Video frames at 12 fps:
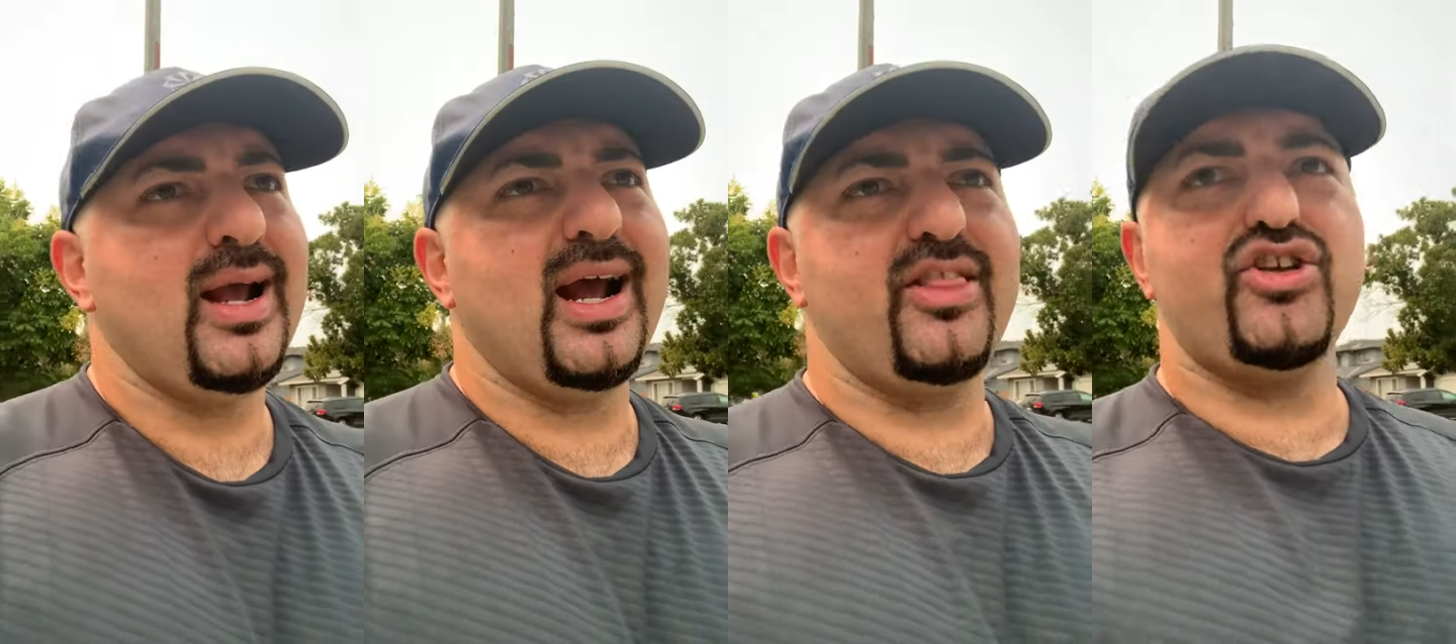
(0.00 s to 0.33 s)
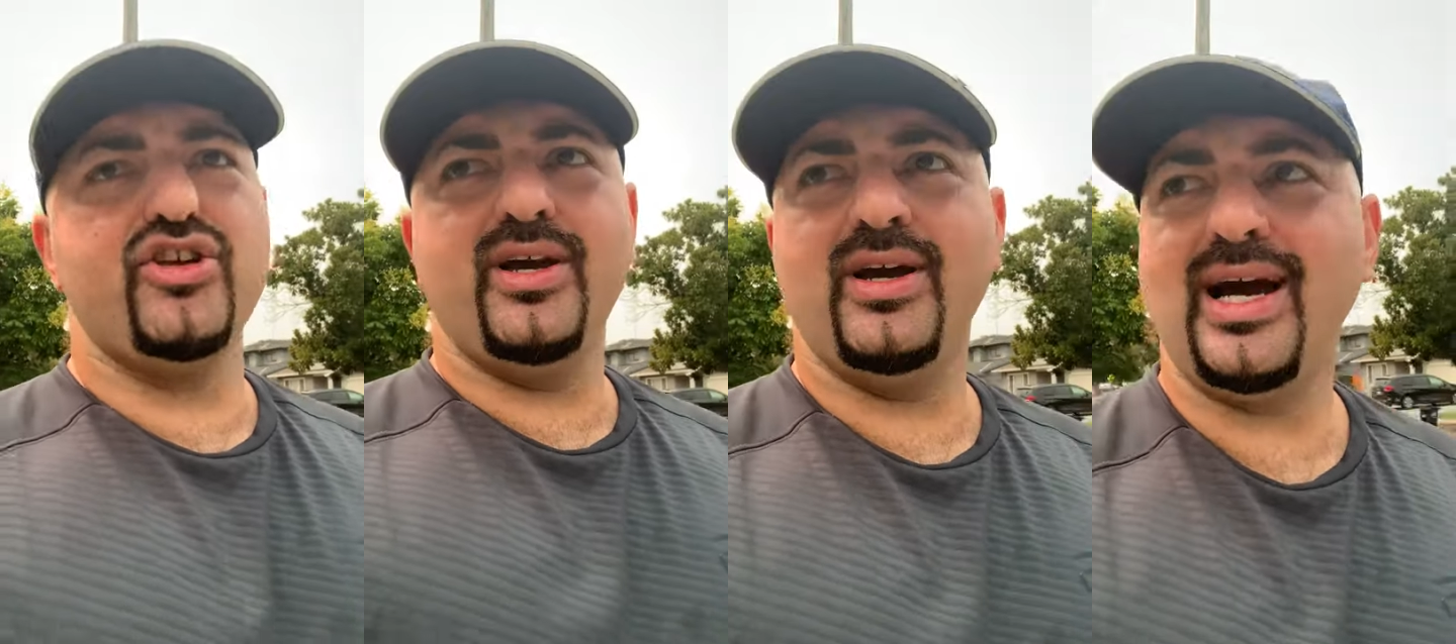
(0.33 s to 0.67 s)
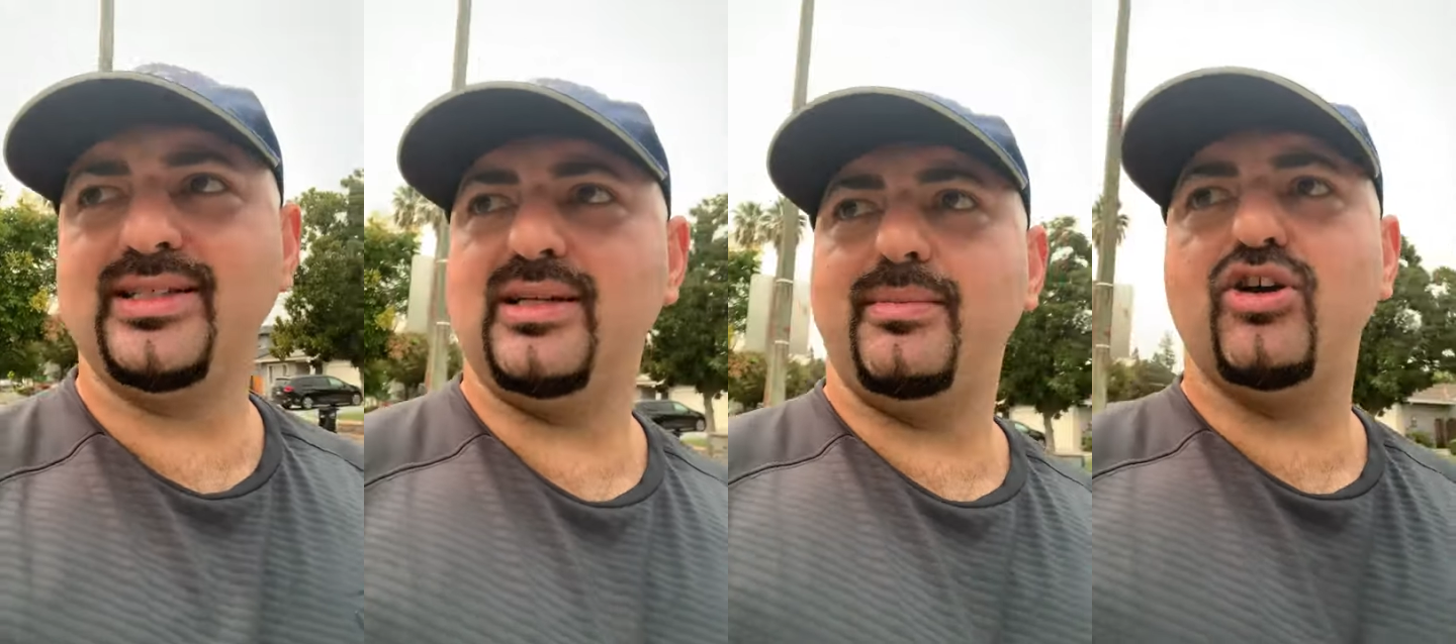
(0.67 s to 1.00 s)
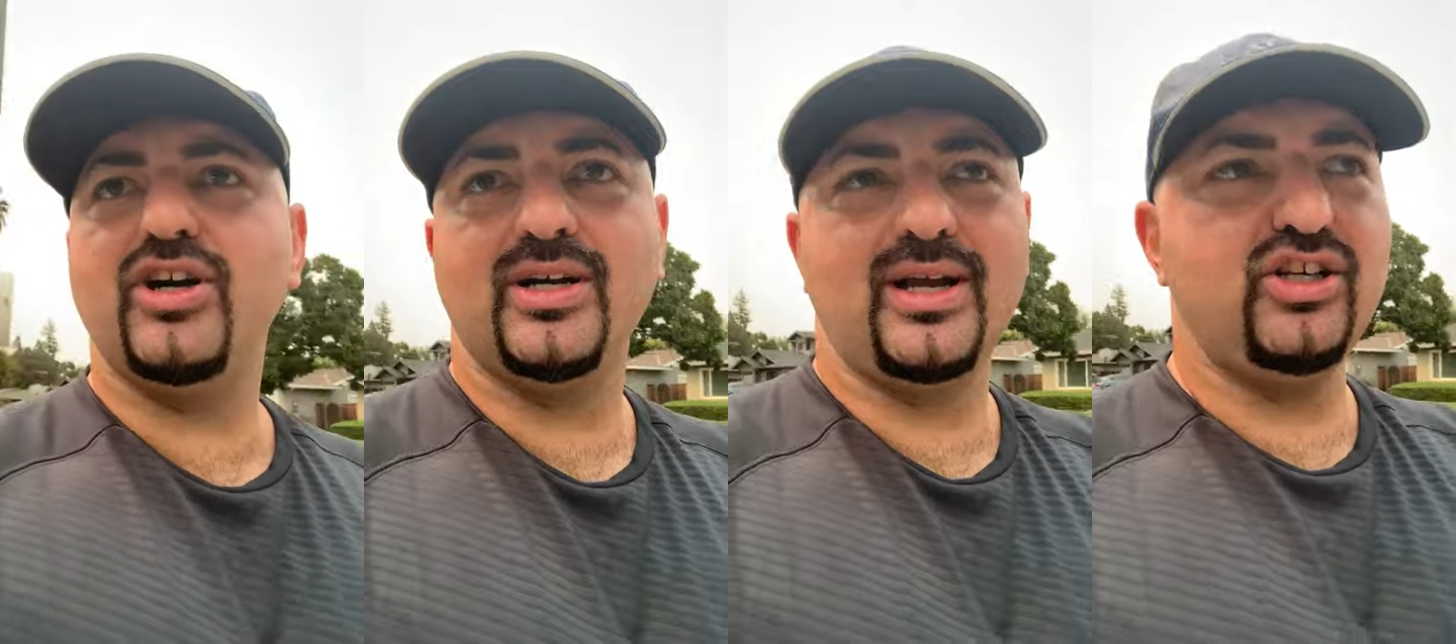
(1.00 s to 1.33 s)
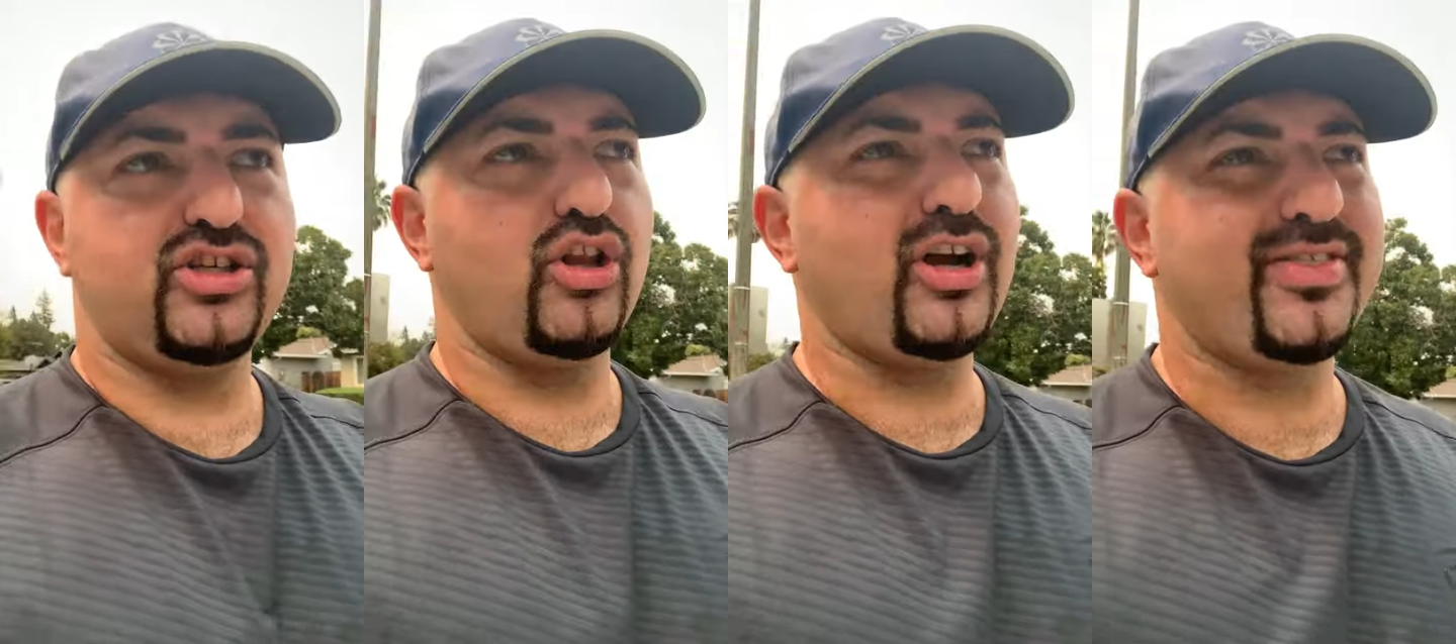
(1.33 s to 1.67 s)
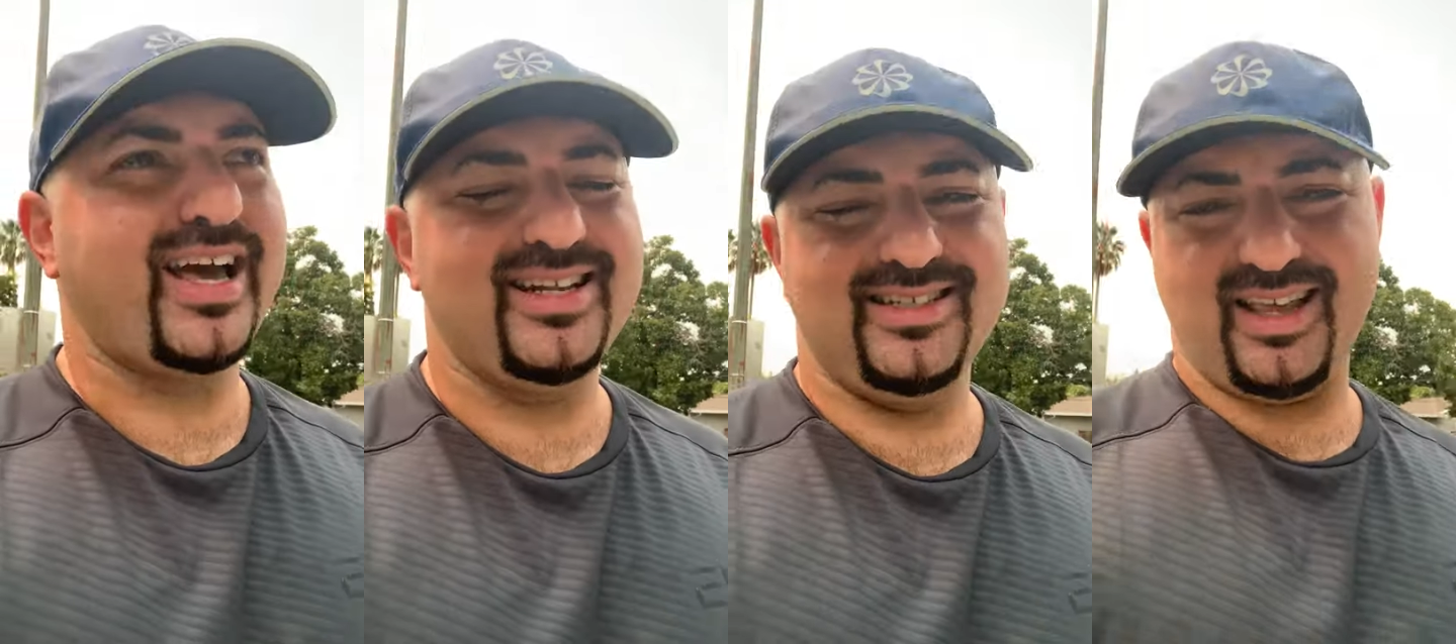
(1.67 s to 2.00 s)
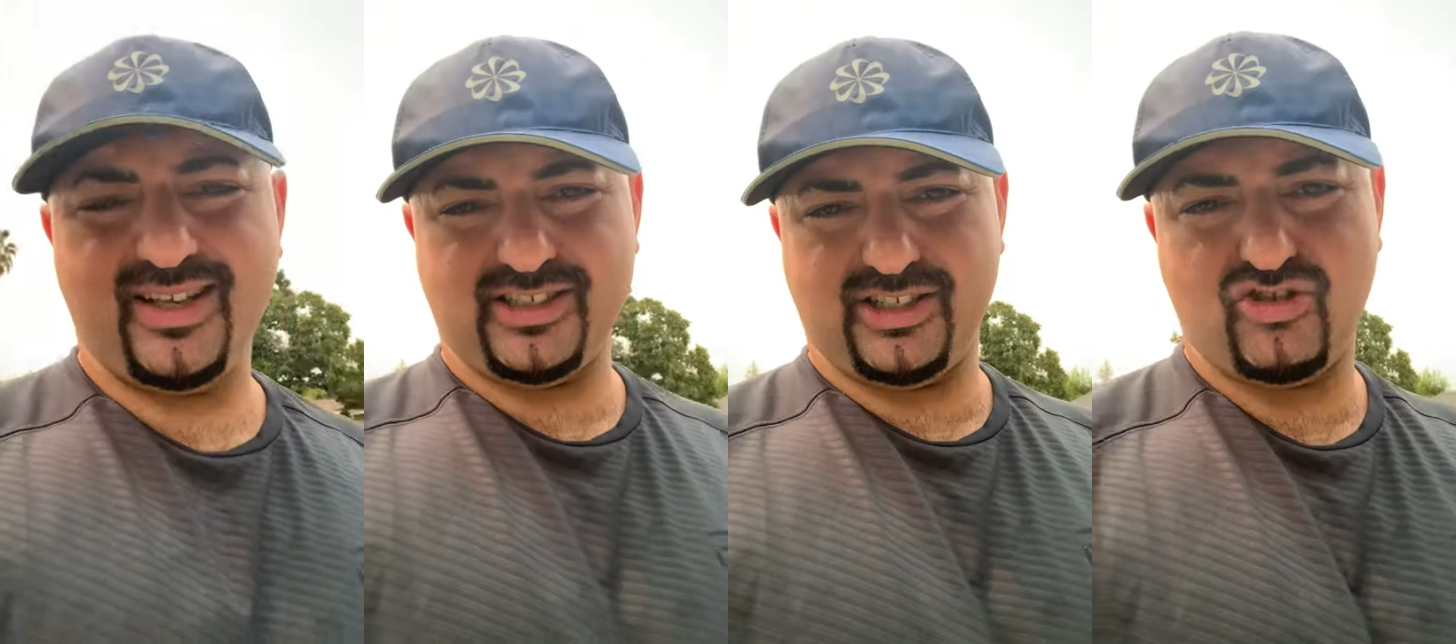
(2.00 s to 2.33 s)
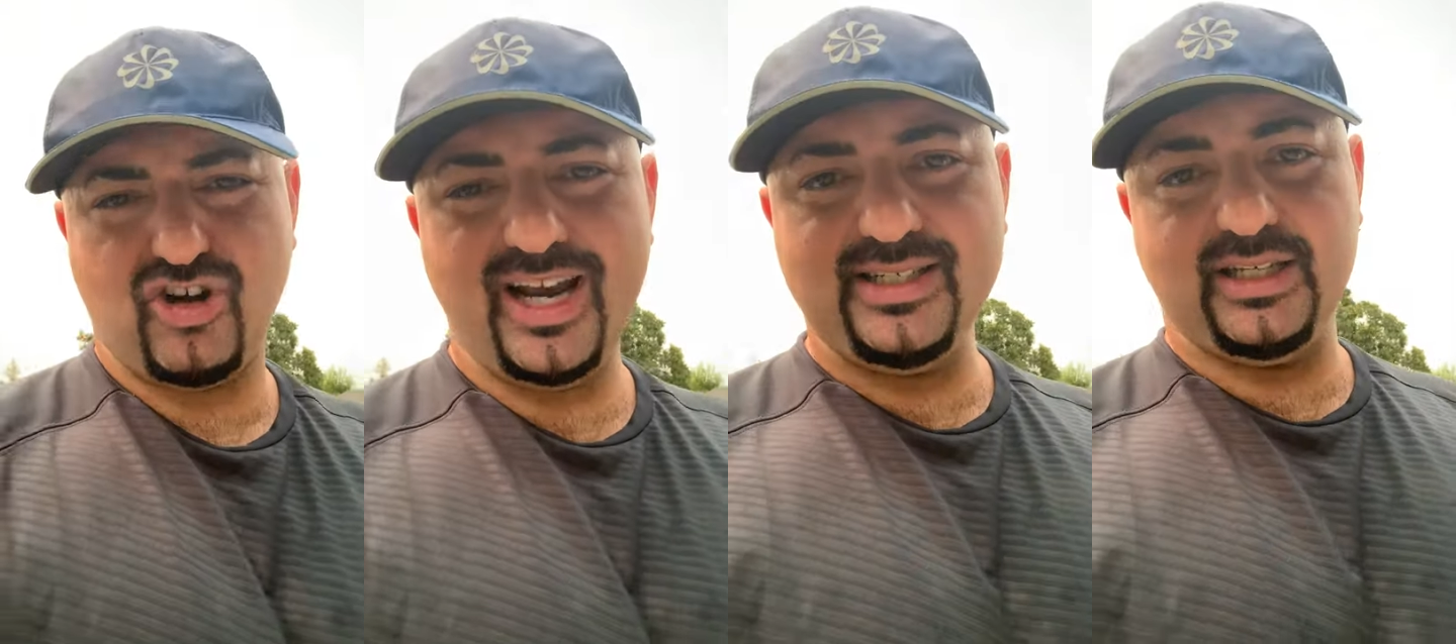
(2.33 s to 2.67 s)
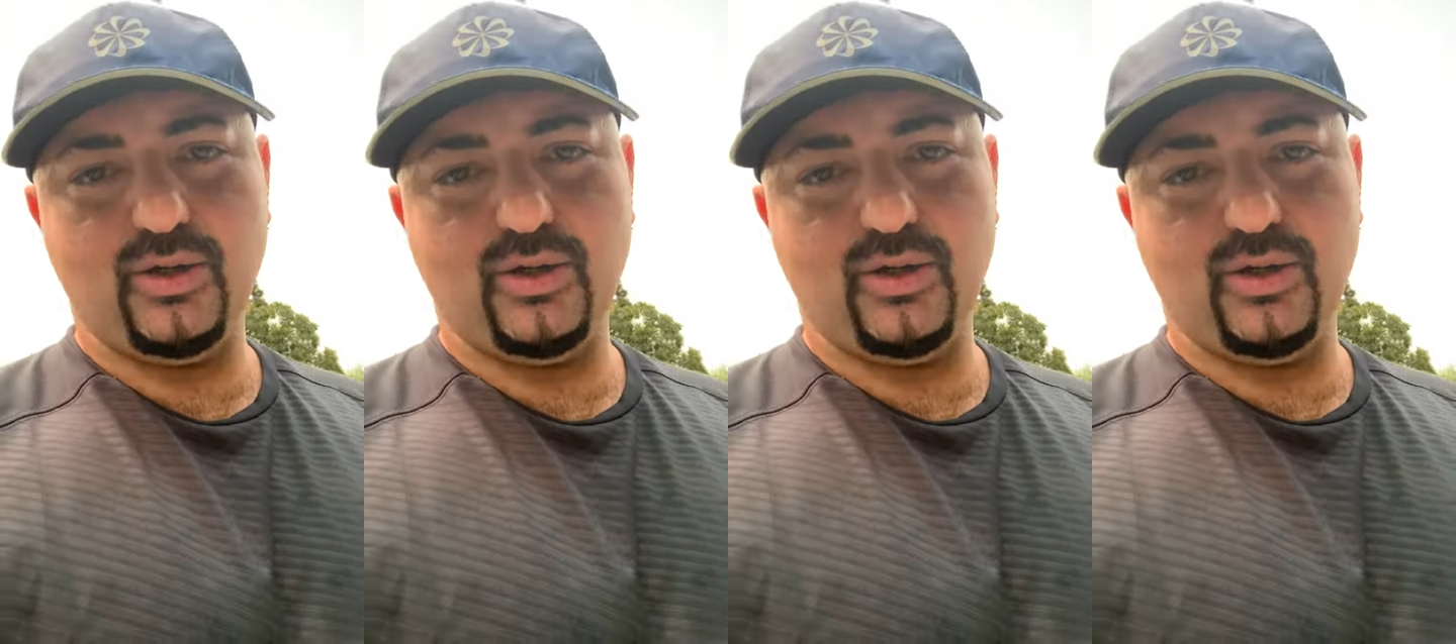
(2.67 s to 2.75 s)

And then, as an American, I used to look at that and say, this is crazy.